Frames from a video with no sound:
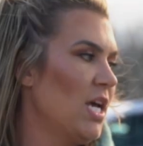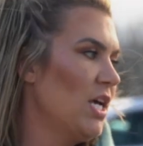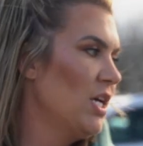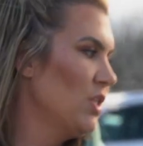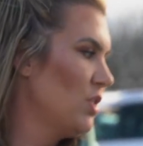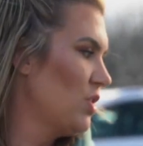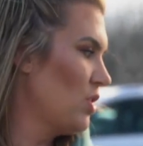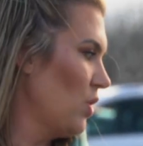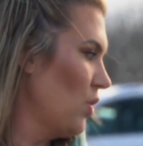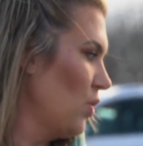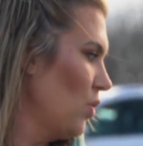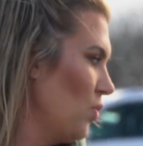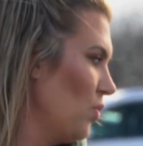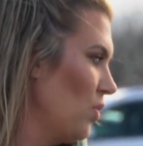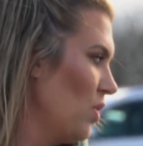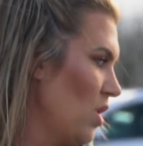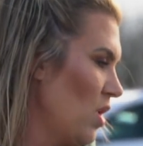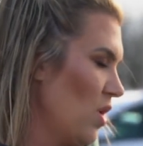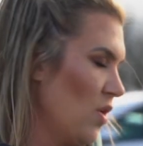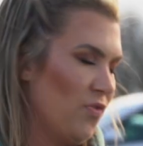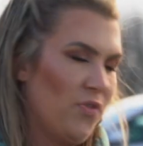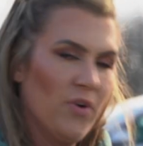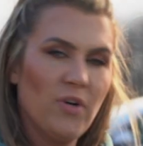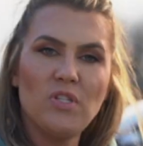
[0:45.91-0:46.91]
So
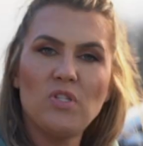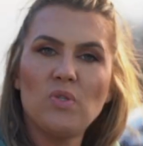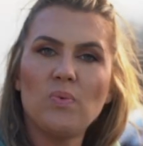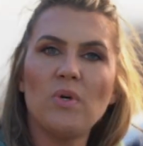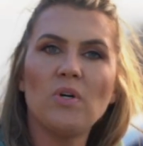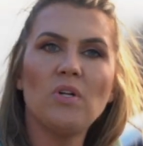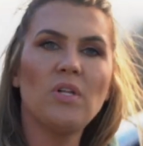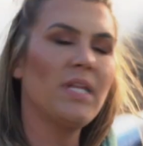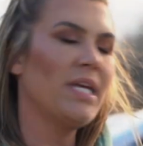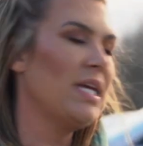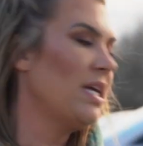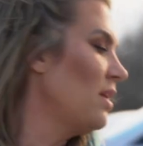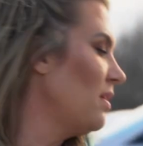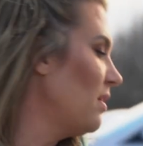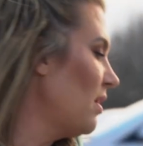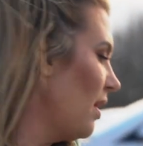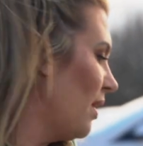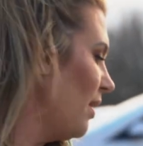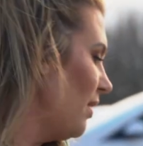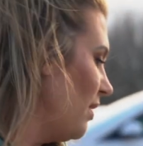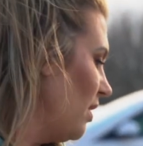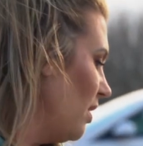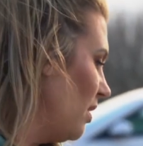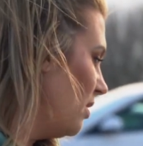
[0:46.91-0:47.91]
first we'll clean,
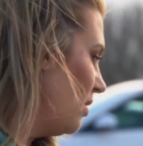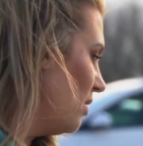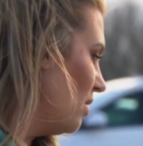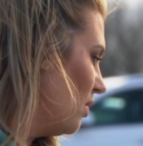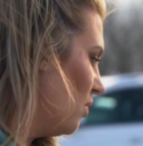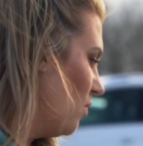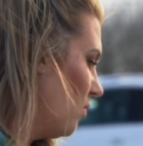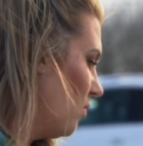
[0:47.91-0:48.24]
and then